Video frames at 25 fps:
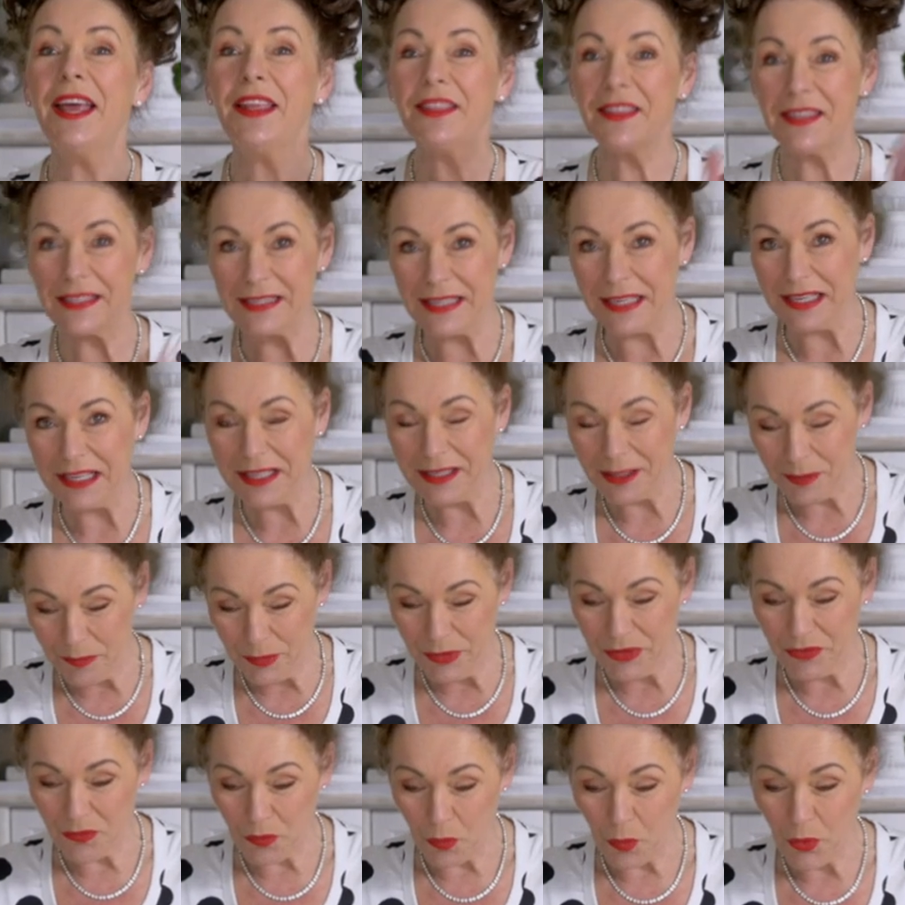there's a little
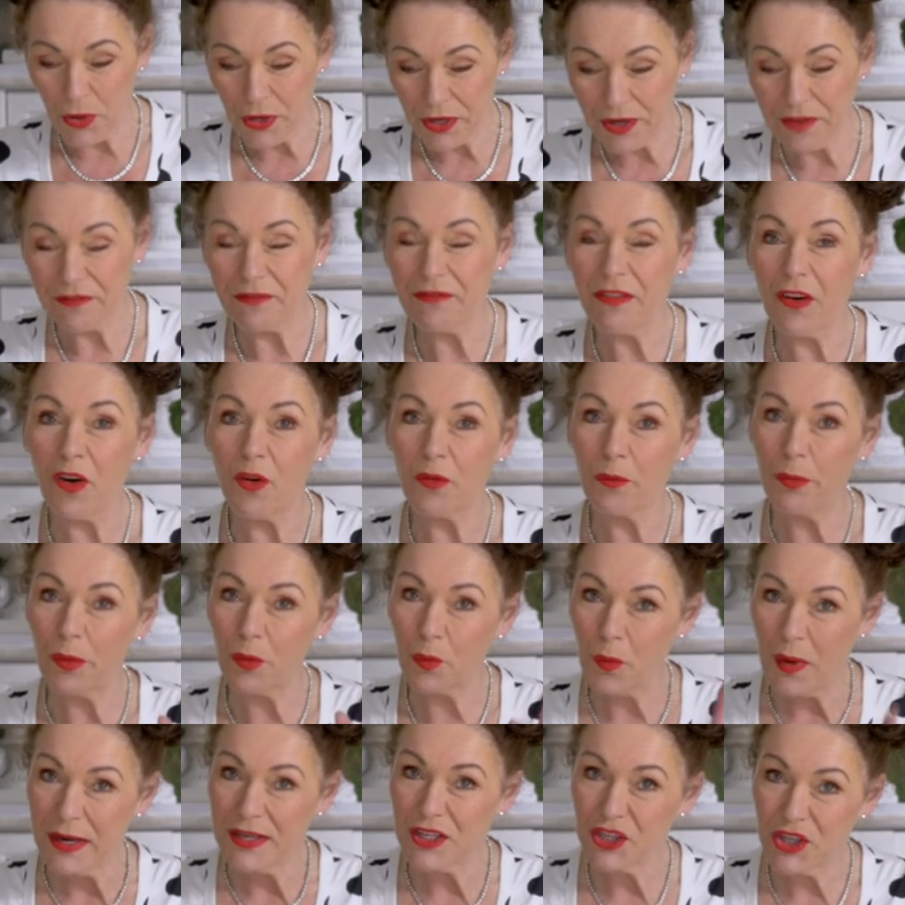bit of work involved, but
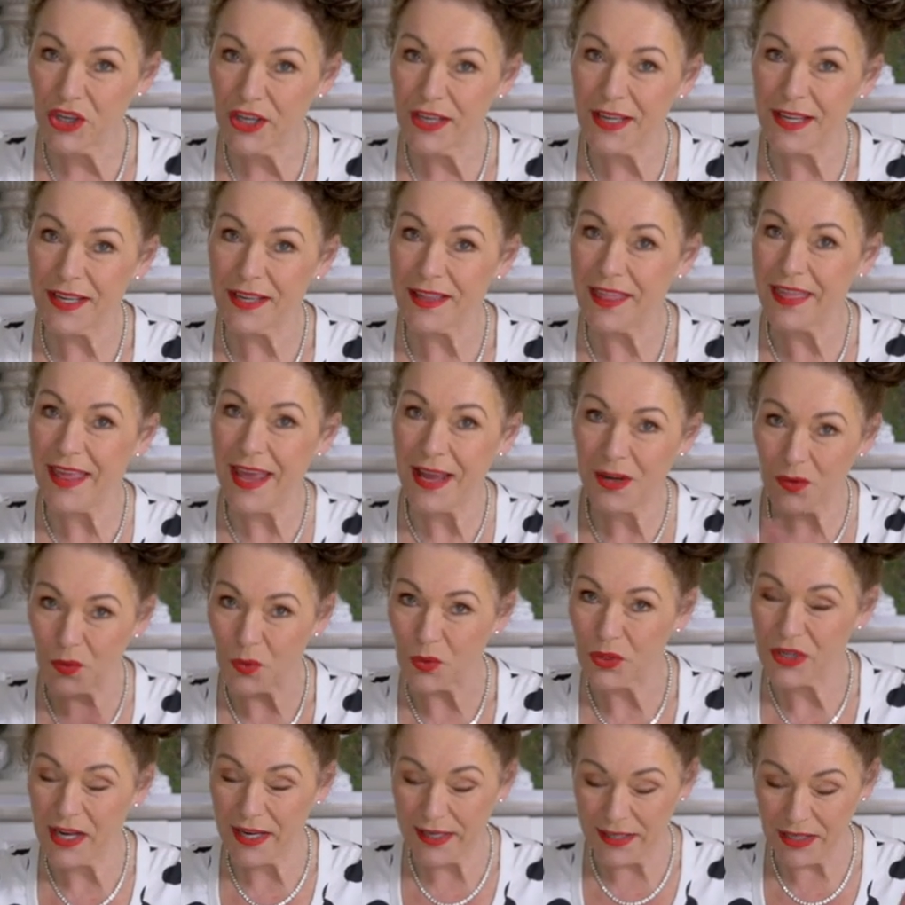once you get that
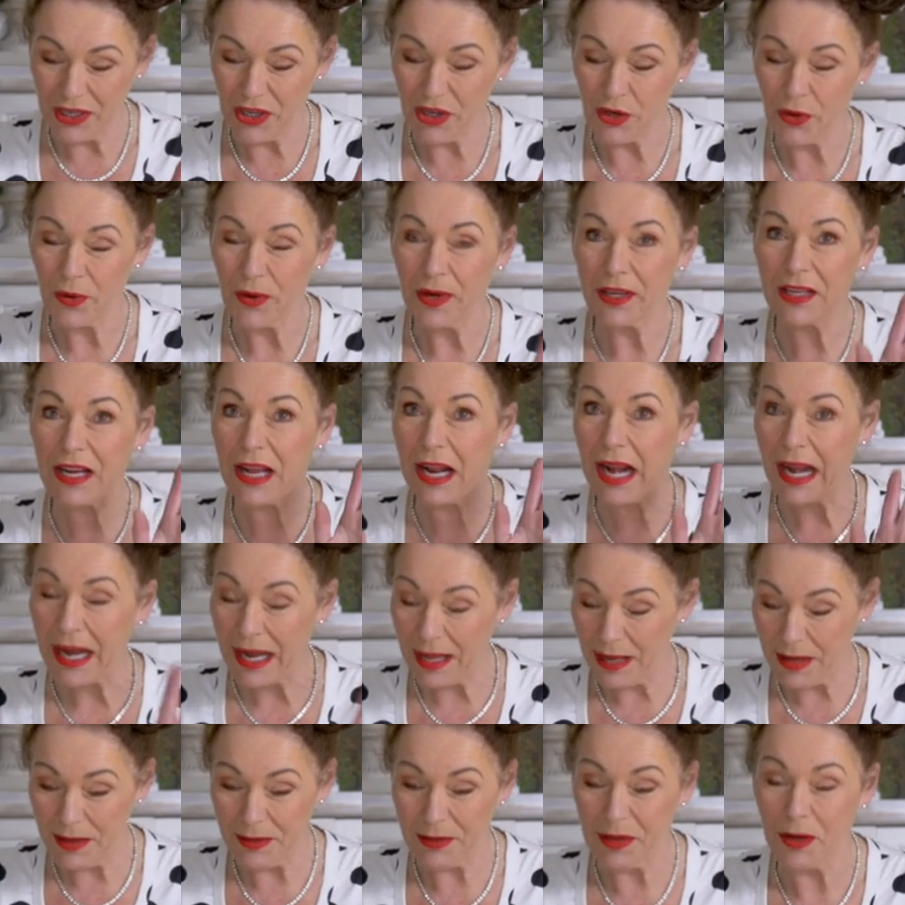all done, you're,
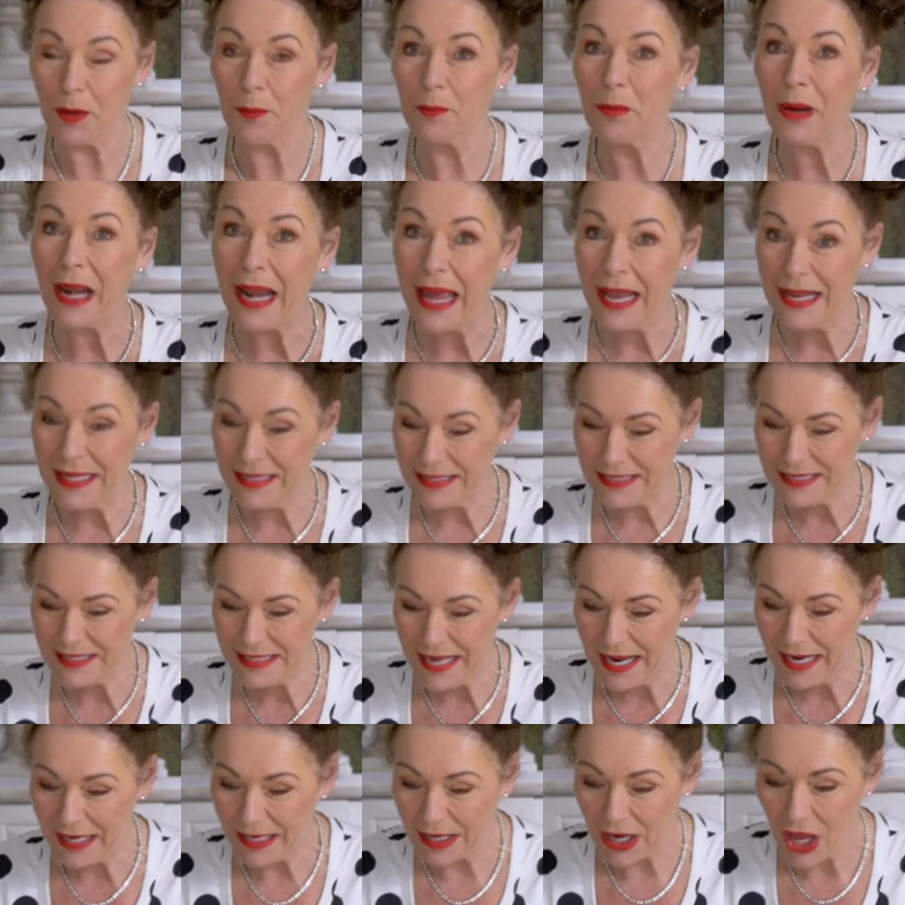you're plain
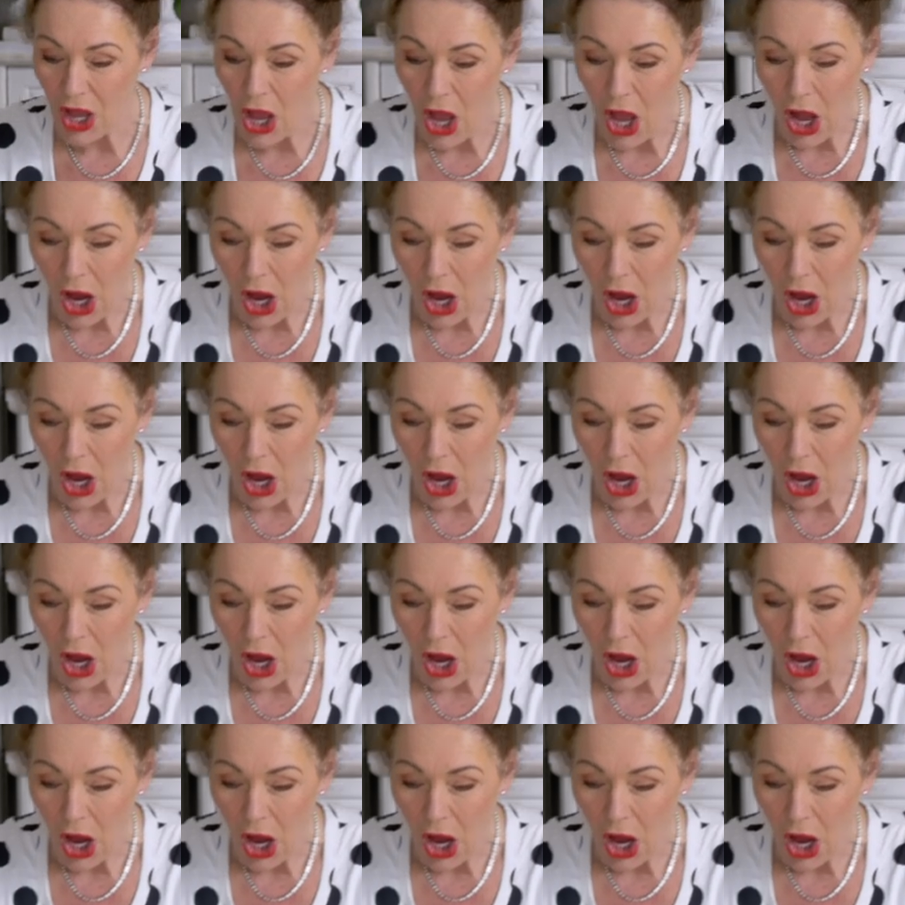sailing.